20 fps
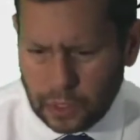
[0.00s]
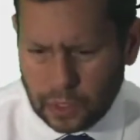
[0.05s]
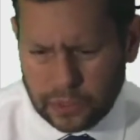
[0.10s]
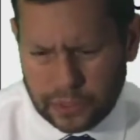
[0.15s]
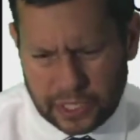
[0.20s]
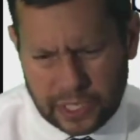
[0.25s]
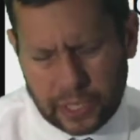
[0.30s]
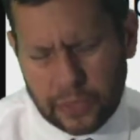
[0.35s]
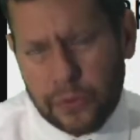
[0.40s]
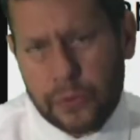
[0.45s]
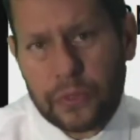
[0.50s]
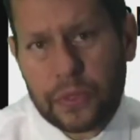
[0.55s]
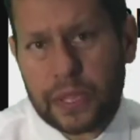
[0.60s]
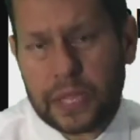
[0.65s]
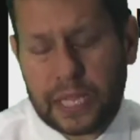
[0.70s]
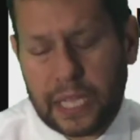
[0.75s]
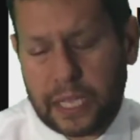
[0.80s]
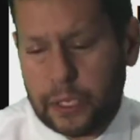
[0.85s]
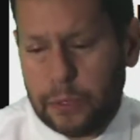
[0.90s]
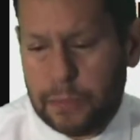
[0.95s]
The other
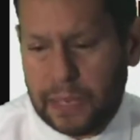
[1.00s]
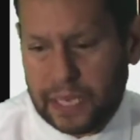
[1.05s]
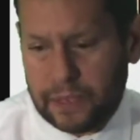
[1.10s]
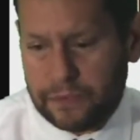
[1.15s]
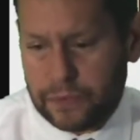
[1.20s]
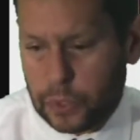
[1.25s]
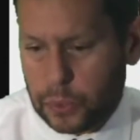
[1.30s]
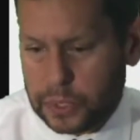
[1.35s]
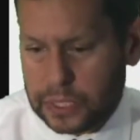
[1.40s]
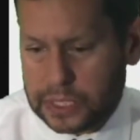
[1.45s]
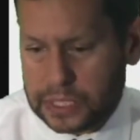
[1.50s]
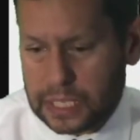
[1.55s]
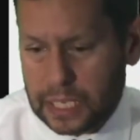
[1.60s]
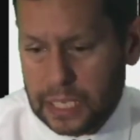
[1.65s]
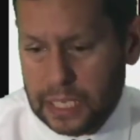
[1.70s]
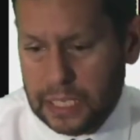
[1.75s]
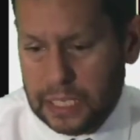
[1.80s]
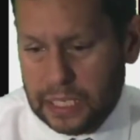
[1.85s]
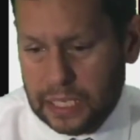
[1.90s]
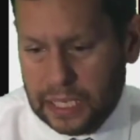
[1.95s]
thing that you may have noticed
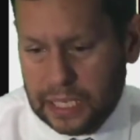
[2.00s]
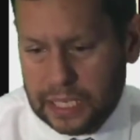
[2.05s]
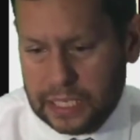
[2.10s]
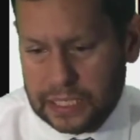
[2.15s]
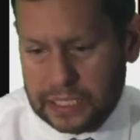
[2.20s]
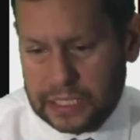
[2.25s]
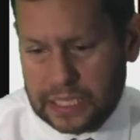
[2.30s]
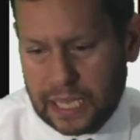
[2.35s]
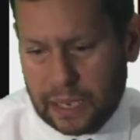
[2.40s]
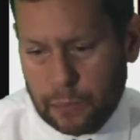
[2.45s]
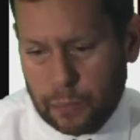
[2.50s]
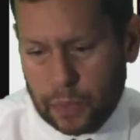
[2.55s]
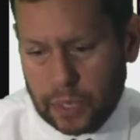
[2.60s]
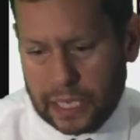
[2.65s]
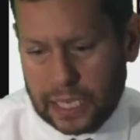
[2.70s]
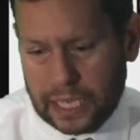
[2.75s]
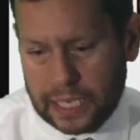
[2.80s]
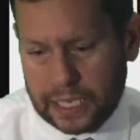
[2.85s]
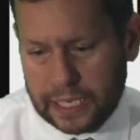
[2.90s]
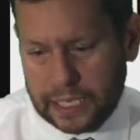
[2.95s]
is that we're
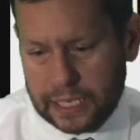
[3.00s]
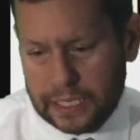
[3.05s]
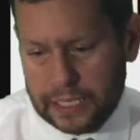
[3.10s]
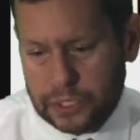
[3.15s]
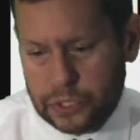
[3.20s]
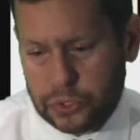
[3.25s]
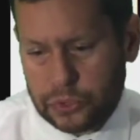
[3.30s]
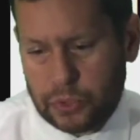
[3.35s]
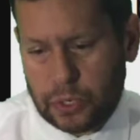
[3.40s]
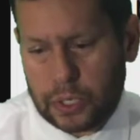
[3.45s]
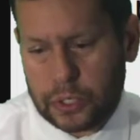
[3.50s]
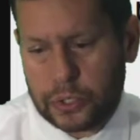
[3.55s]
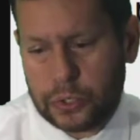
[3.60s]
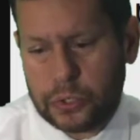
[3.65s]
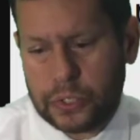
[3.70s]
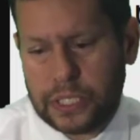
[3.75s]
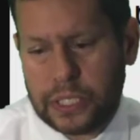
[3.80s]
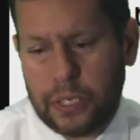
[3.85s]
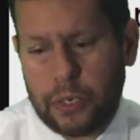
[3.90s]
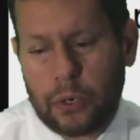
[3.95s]
getting these
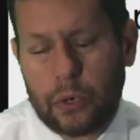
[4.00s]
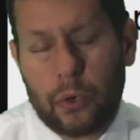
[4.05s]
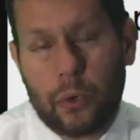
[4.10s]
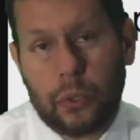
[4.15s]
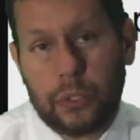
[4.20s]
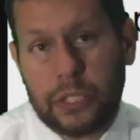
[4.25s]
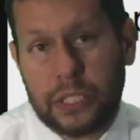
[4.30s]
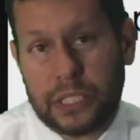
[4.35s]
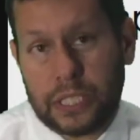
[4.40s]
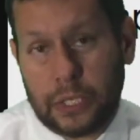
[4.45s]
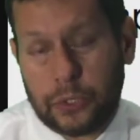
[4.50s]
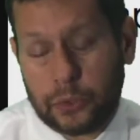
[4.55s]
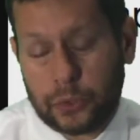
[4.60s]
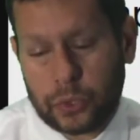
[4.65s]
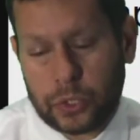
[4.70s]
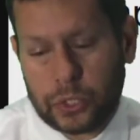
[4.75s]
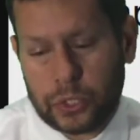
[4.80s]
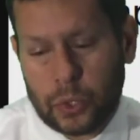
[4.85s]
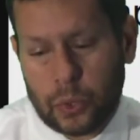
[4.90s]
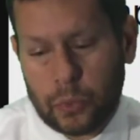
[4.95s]
structures here called
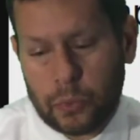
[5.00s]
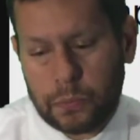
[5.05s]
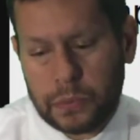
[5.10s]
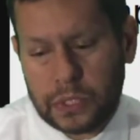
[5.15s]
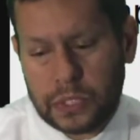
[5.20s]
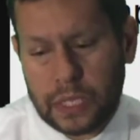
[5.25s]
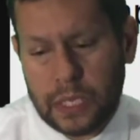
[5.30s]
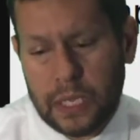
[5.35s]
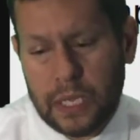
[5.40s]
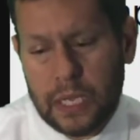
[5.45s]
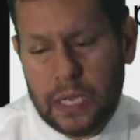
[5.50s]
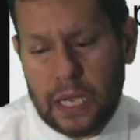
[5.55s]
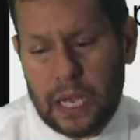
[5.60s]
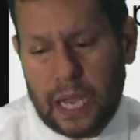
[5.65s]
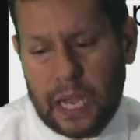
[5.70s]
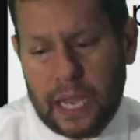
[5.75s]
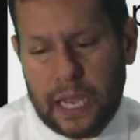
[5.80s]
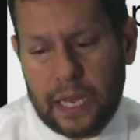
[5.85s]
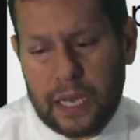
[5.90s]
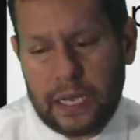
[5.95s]
centrosomes,
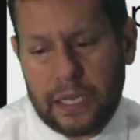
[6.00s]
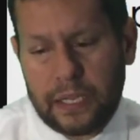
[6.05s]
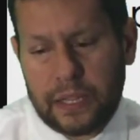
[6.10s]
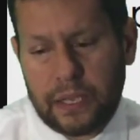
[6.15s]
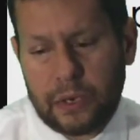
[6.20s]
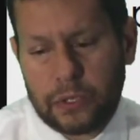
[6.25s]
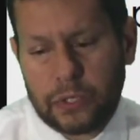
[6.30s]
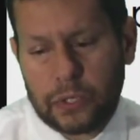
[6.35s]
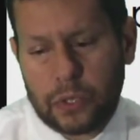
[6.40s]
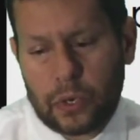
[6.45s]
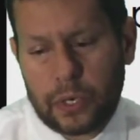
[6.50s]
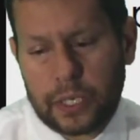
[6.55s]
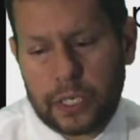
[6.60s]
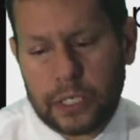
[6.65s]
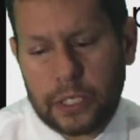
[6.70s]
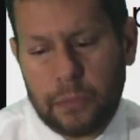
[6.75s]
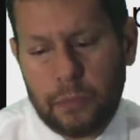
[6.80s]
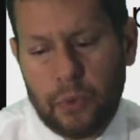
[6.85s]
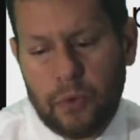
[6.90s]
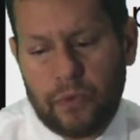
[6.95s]
and they're starting
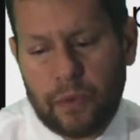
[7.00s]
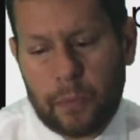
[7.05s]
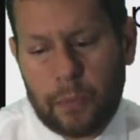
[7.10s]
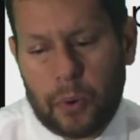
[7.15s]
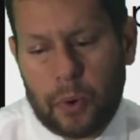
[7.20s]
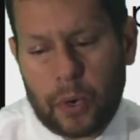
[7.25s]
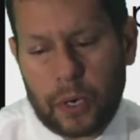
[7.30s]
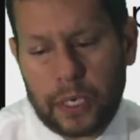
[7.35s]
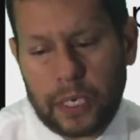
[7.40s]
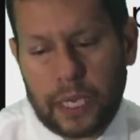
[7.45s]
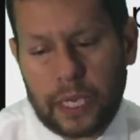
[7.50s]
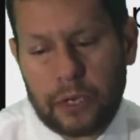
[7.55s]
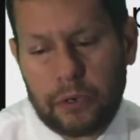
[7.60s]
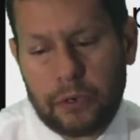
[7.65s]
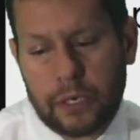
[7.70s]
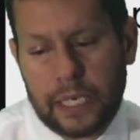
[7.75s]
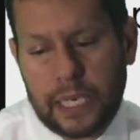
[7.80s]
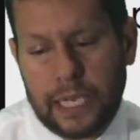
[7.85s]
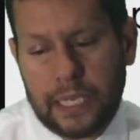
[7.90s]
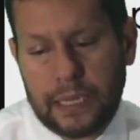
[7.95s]
to move apart and
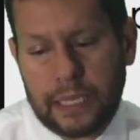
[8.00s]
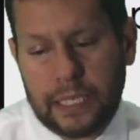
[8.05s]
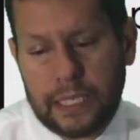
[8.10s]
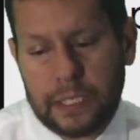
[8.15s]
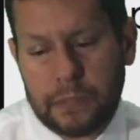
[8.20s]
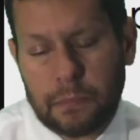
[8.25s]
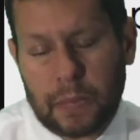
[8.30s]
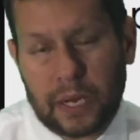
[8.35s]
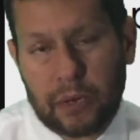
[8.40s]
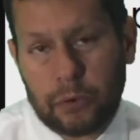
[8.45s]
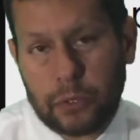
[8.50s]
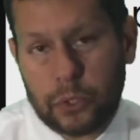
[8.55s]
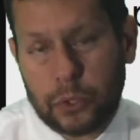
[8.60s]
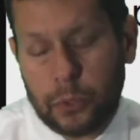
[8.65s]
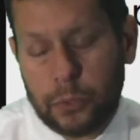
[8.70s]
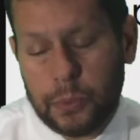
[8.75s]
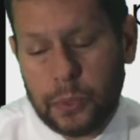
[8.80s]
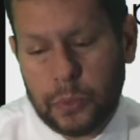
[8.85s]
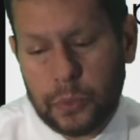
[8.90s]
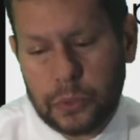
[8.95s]
create these
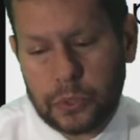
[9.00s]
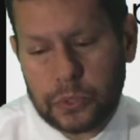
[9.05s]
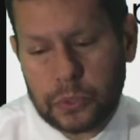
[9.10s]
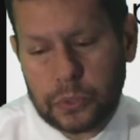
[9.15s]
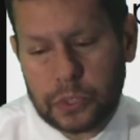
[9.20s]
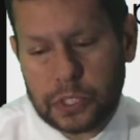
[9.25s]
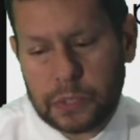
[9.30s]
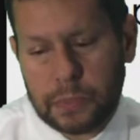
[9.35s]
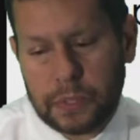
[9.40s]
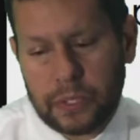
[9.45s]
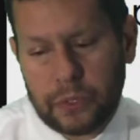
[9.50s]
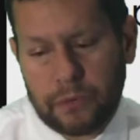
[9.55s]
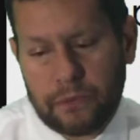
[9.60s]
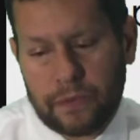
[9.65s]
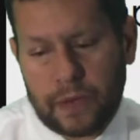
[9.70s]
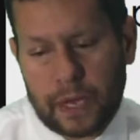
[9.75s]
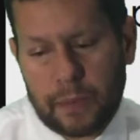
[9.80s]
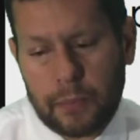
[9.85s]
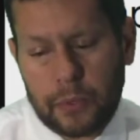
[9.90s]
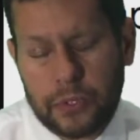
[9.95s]
microtubules or spindle
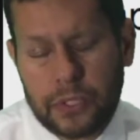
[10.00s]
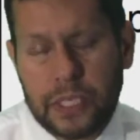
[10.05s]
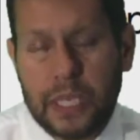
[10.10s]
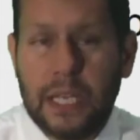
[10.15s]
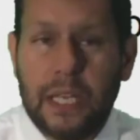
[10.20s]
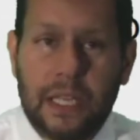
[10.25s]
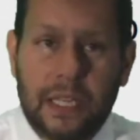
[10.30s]
fibers.